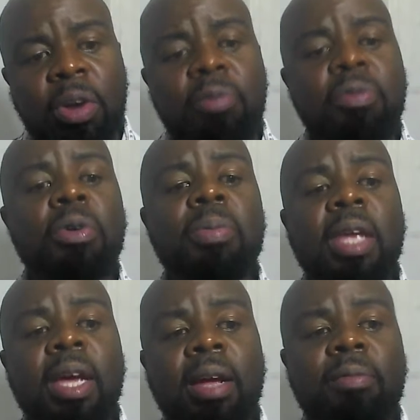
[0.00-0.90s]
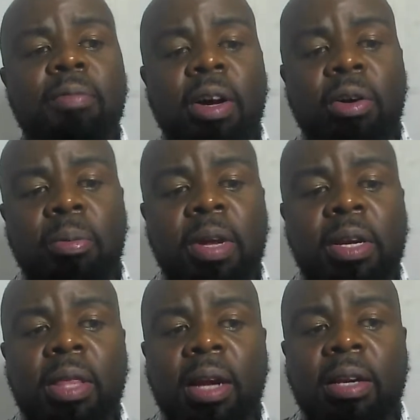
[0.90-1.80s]
from the
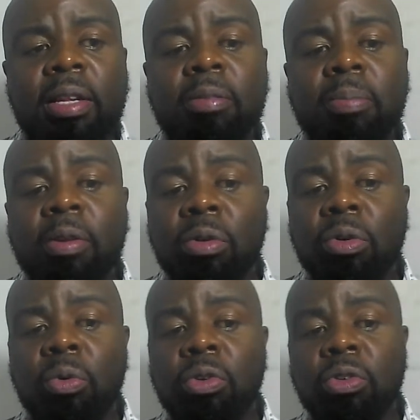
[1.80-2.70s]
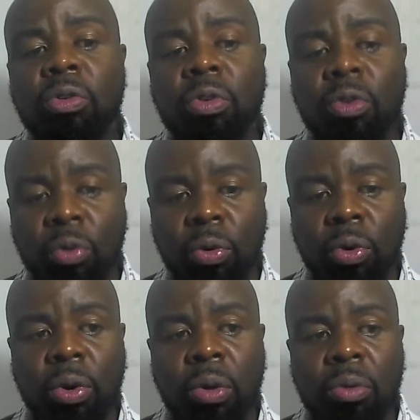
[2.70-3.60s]
environment that this person was used to,
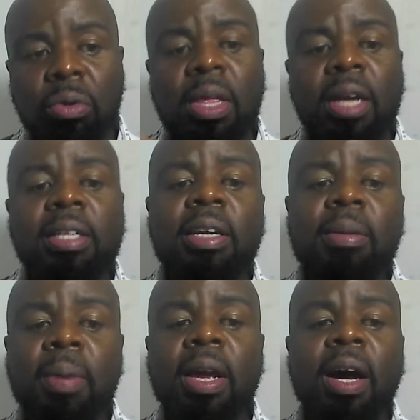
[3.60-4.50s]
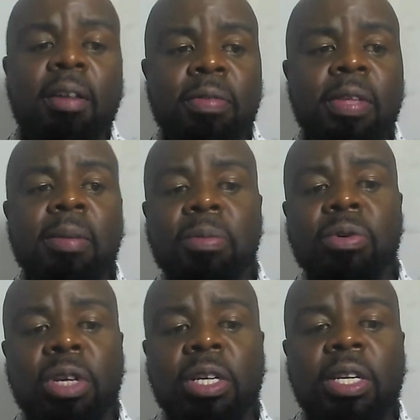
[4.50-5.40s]
so that he may have the
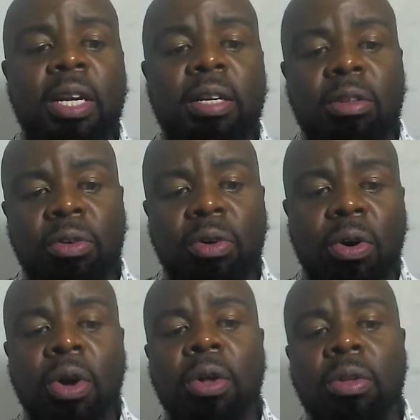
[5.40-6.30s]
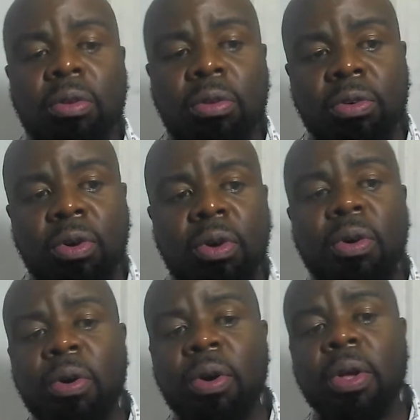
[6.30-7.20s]
immunity and
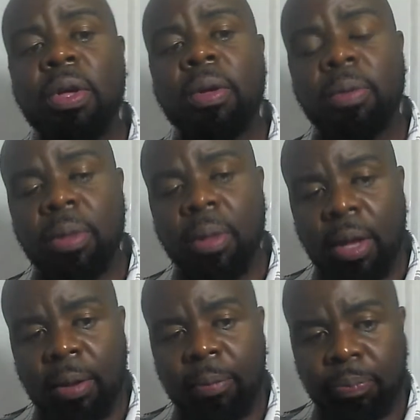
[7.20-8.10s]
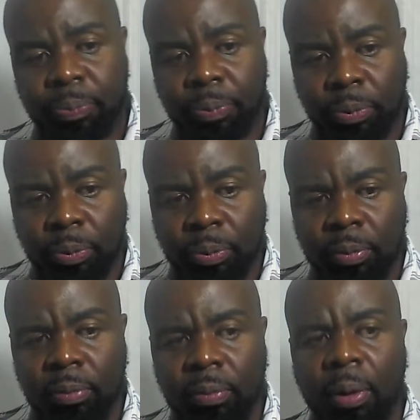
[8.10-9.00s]
strong uh,
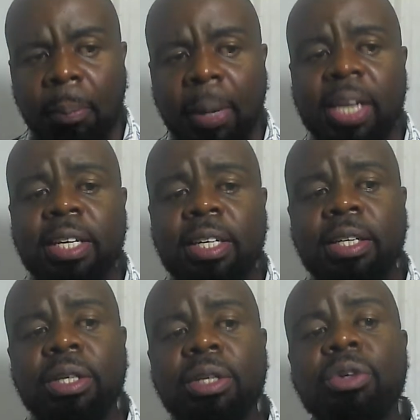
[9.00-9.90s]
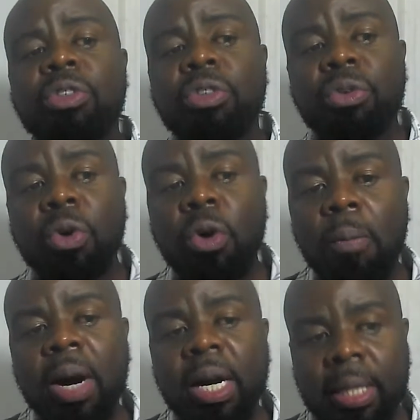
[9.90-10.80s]
mind not to go
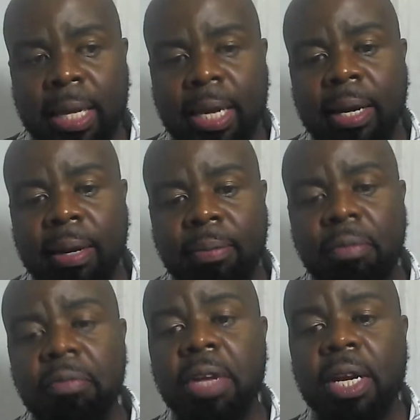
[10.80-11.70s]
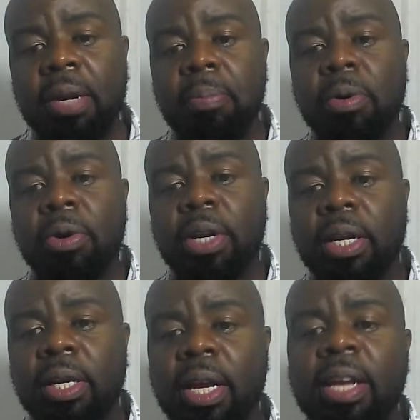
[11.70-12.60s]
back there. Very important.
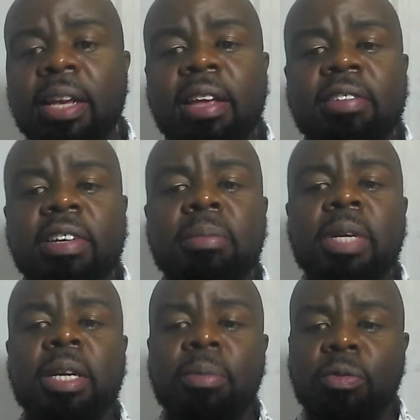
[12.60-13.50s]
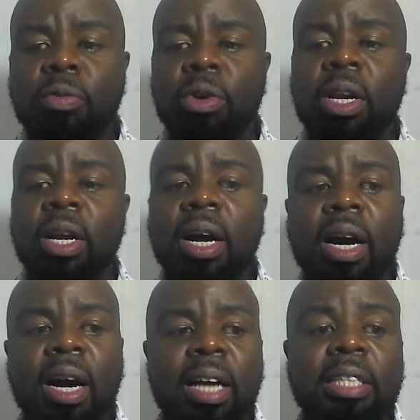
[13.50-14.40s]
Engage in meaningful
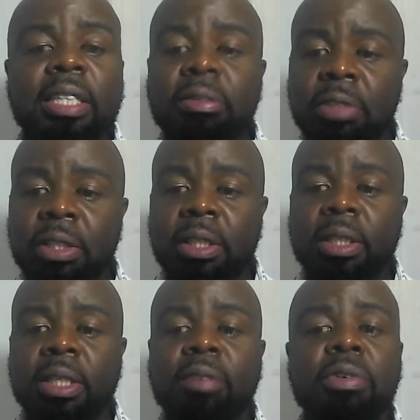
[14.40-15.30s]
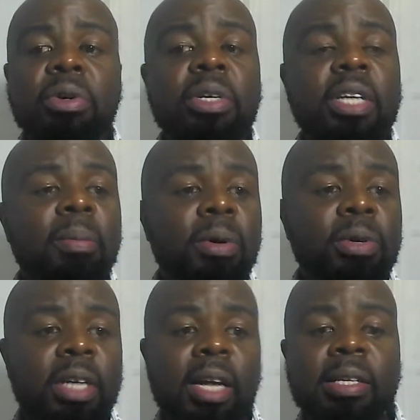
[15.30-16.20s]
activities. I've talked about
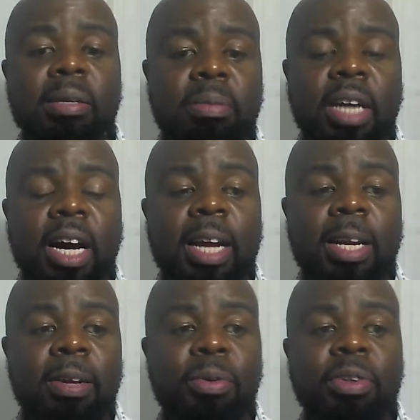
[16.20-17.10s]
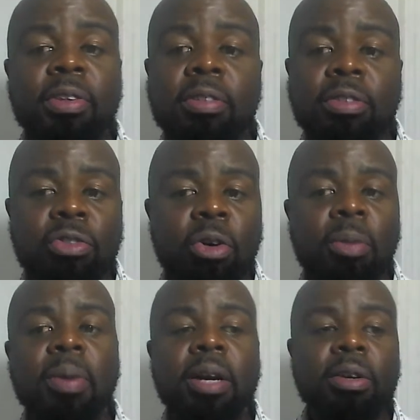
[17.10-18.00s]
Kazi Mtaani, which is
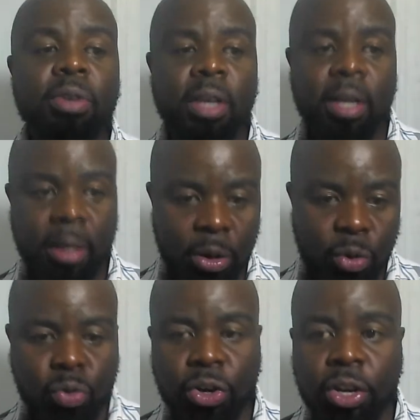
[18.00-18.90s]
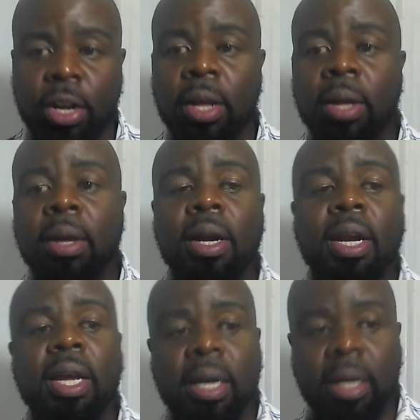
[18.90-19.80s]
job in the hood,
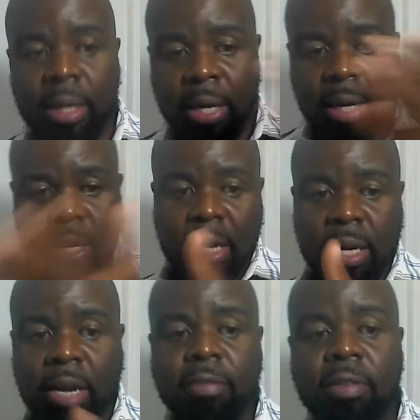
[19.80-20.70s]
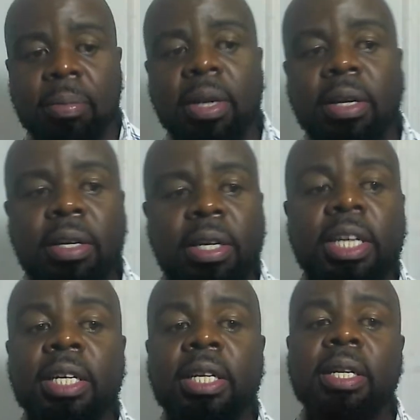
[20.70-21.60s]
like the Kenyan government
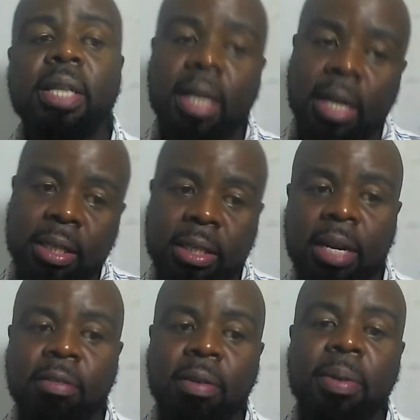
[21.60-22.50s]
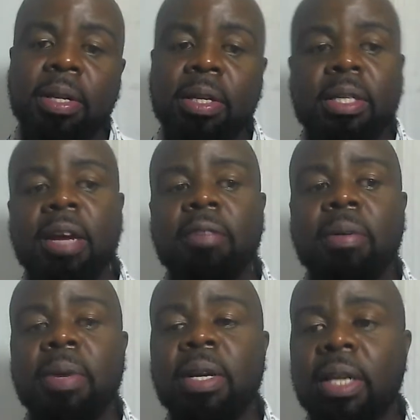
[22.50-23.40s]
did, the last government, this
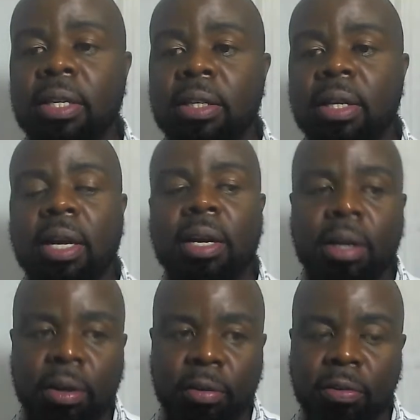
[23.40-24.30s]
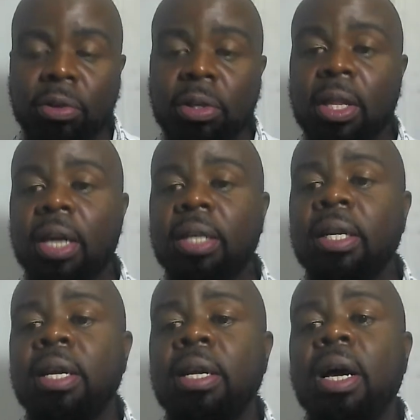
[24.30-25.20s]
government has revoked that.
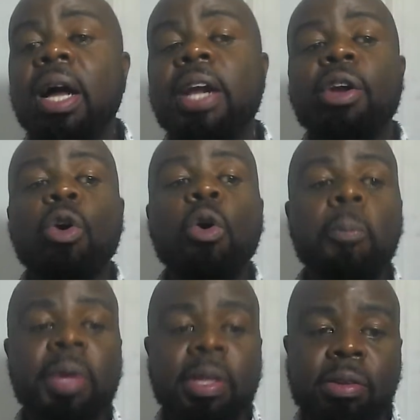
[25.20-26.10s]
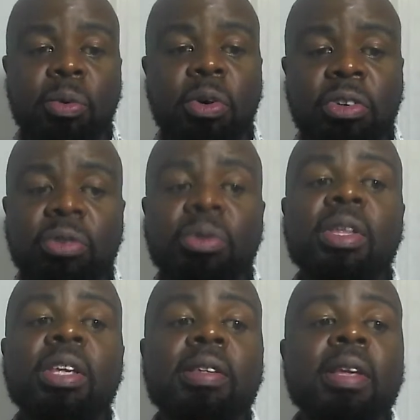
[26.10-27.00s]
And hobbies. What do
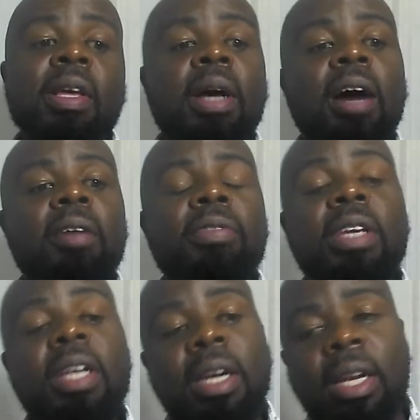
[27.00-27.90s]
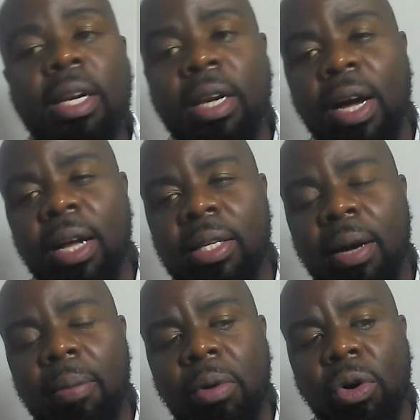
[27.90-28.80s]
these? I've seen in
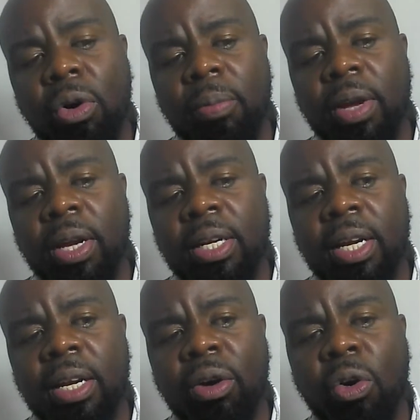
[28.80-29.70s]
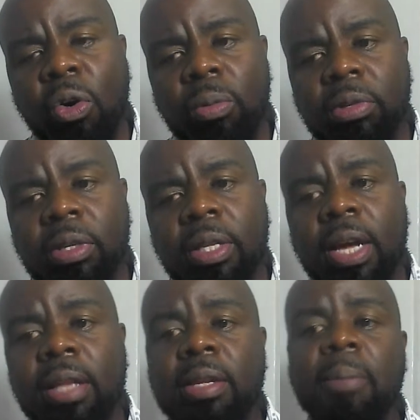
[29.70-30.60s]
some elderly homes, there
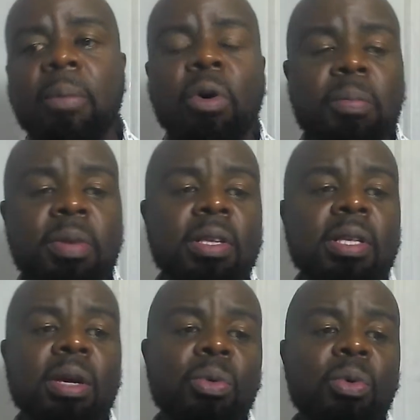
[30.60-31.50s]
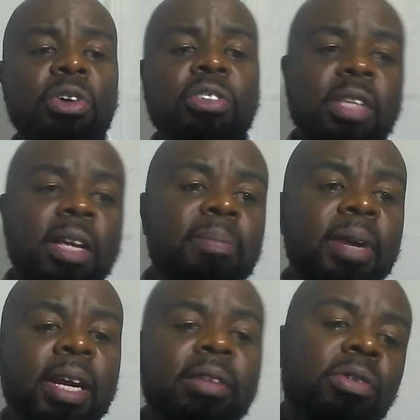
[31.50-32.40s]
are some hobbies they watch, they
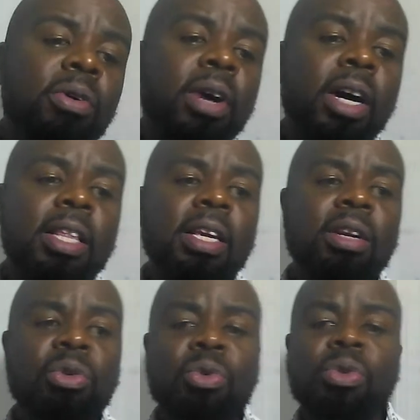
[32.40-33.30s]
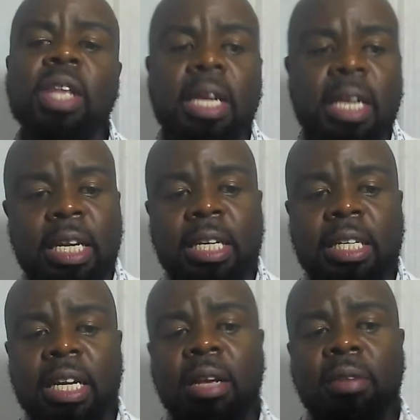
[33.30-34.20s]
play soccer, they meet
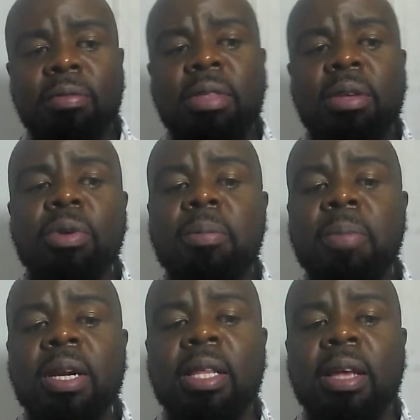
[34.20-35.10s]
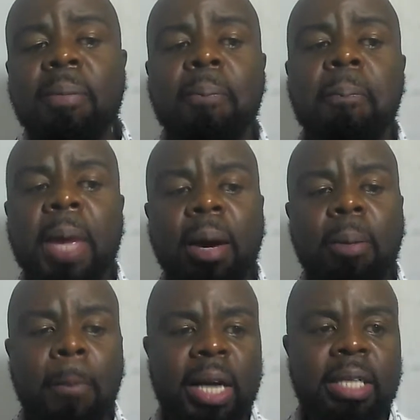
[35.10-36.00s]
the women, they make
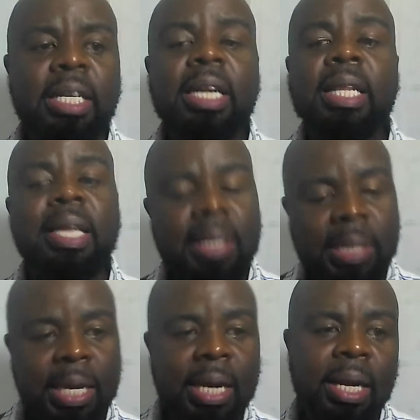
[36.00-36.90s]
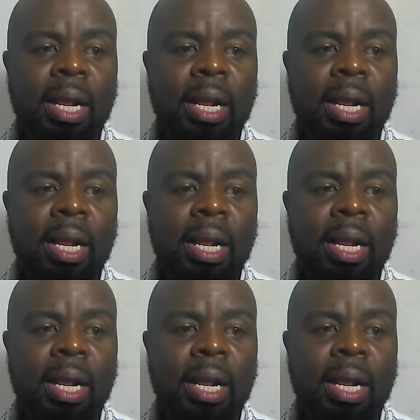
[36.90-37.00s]
mats and they sell.